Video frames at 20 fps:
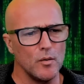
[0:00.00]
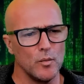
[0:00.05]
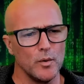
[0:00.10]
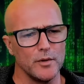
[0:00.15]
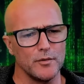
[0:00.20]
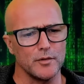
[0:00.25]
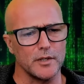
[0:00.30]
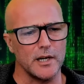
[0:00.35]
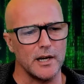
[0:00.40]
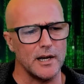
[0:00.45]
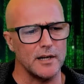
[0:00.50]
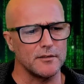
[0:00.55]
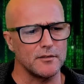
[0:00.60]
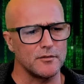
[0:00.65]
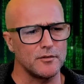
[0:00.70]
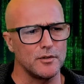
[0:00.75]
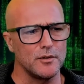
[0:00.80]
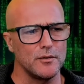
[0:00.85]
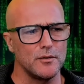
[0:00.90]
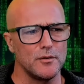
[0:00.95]
with
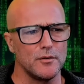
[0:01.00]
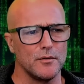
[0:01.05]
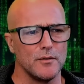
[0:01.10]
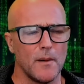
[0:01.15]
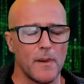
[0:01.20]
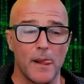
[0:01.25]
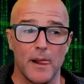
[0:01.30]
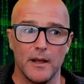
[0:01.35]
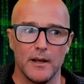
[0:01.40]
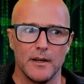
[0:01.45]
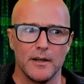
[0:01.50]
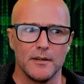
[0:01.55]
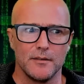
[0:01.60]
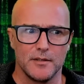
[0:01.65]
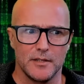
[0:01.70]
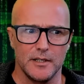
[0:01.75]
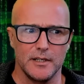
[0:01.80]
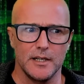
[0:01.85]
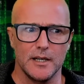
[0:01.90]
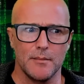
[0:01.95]
regard to
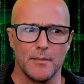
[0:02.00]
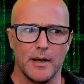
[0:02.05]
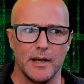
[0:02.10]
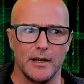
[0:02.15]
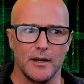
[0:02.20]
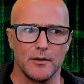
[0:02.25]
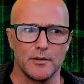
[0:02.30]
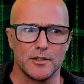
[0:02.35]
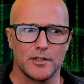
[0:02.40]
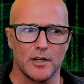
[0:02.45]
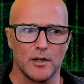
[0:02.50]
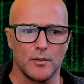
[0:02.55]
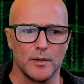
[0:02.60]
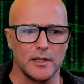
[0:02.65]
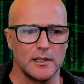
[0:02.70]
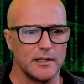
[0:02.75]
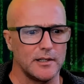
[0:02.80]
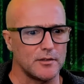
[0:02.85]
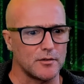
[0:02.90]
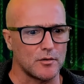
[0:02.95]
TMAO, shall
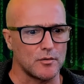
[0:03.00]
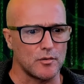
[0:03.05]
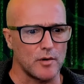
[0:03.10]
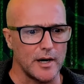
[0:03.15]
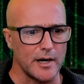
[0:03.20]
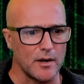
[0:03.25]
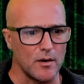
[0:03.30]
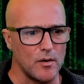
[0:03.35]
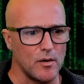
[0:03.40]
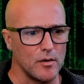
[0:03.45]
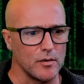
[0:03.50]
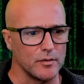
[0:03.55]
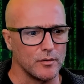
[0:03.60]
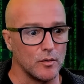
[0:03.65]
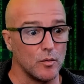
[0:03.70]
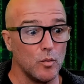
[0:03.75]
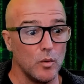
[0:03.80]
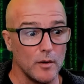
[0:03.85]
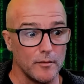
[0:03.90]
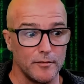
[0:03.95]
we? Let's crack on.
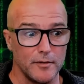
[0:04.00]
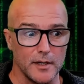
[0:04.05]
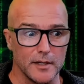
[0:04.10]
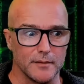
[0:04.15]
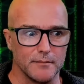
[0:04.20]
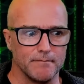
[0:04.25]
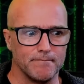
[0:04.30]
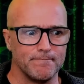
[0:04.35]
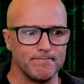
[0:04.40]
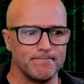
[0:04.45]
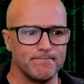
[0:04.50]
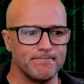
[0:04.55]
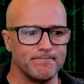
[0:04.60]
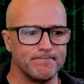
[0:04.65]
What fun.